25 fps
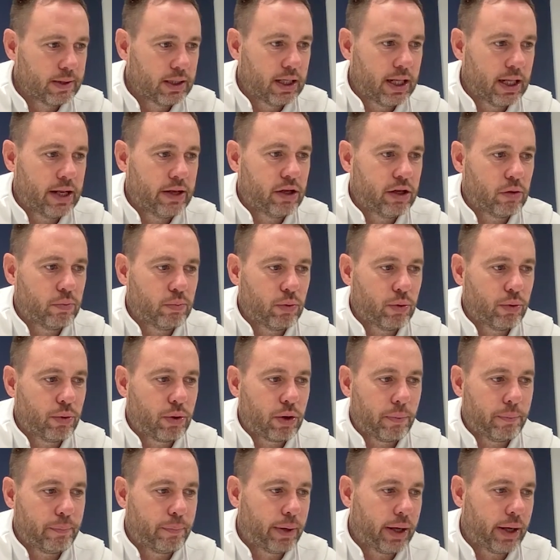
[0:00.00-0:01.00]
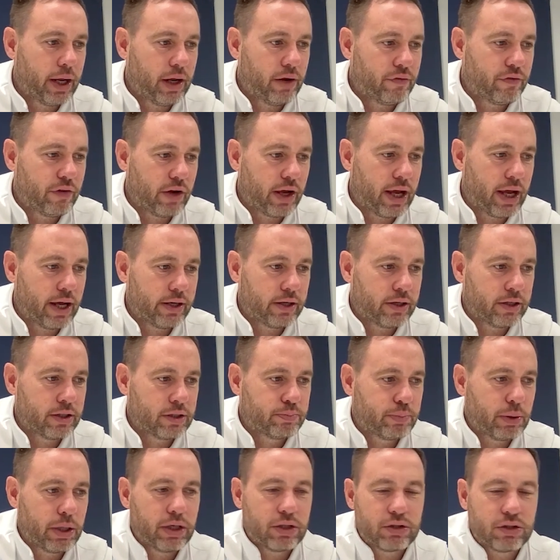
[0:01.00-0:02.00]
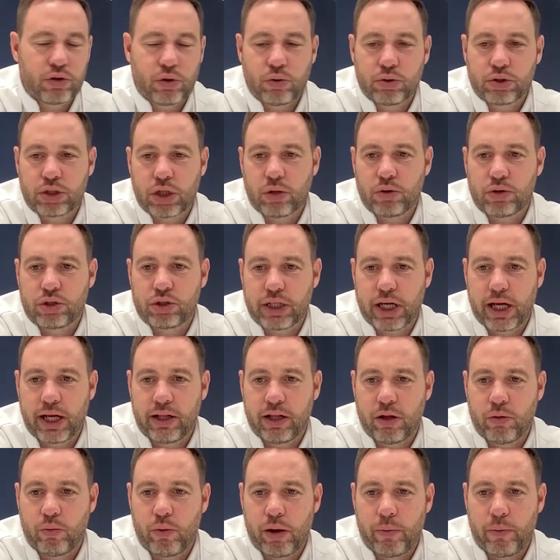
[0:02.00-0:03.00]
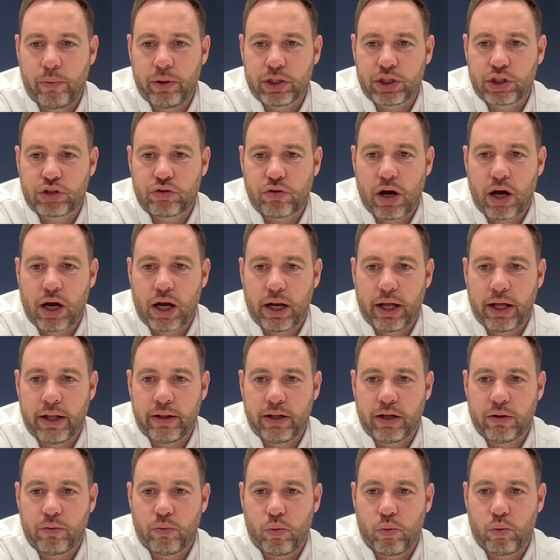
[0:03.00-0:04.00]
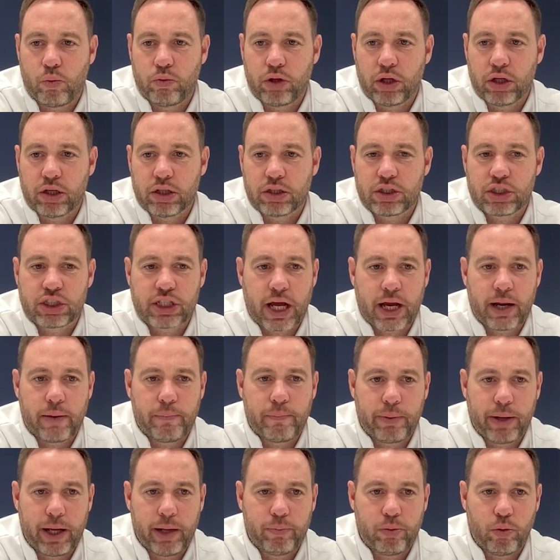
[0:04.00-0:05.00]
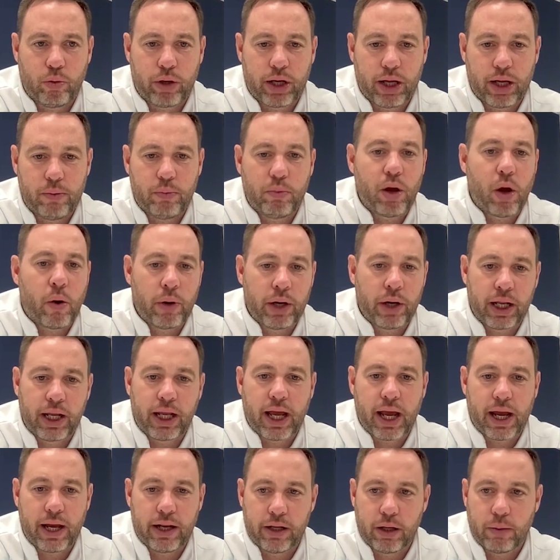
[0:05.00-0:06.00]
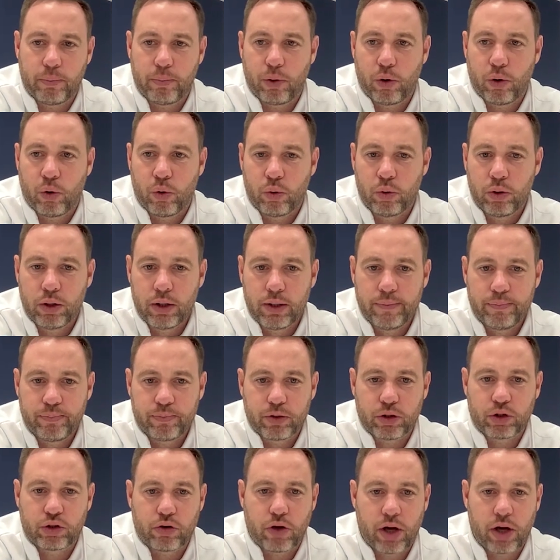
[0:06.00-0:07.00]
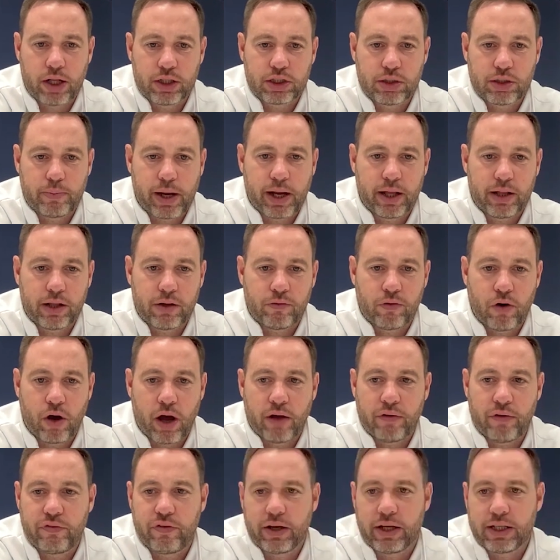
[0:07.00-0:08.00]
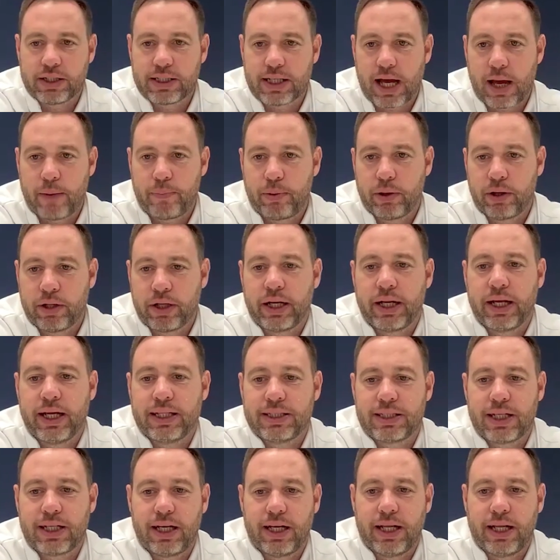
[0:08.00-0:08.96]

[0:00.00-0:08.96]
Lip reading: Lyndon will compete for headers. But it's also seen that when we're struggling, that the same people keep going and getting the ball and trying to make the right things happen. And he's a